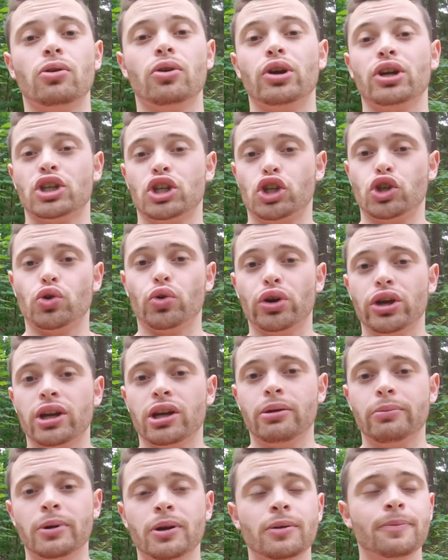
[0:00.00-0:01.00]
or a
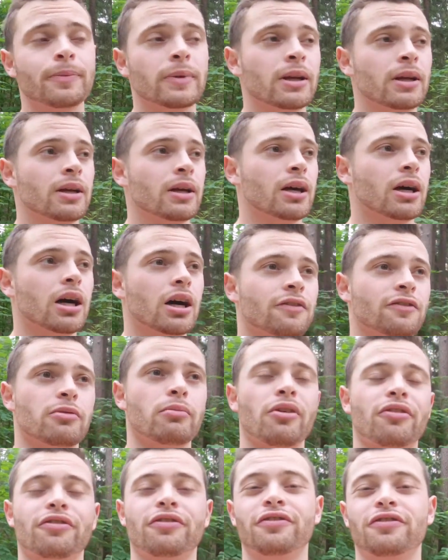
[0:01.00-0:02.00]
Steuernummer,
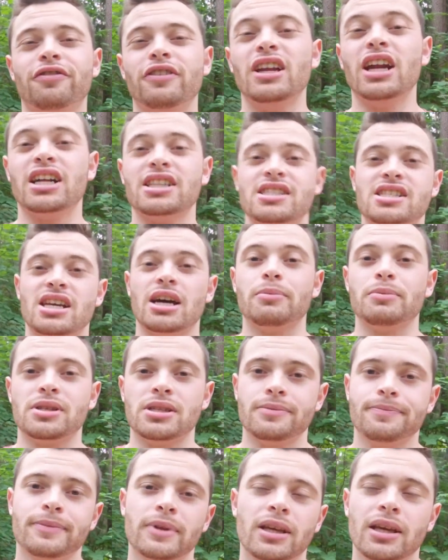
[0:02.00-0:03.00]
from a
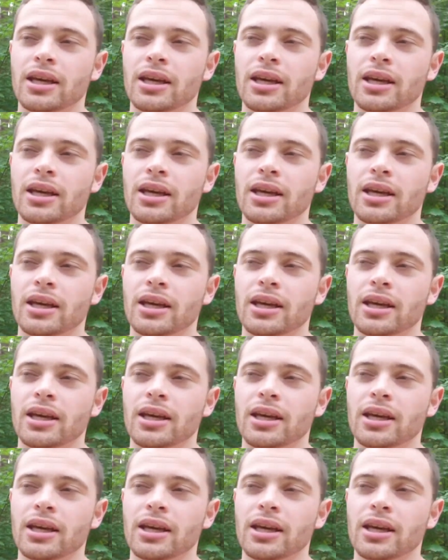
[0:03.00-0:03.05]
Finanzamt.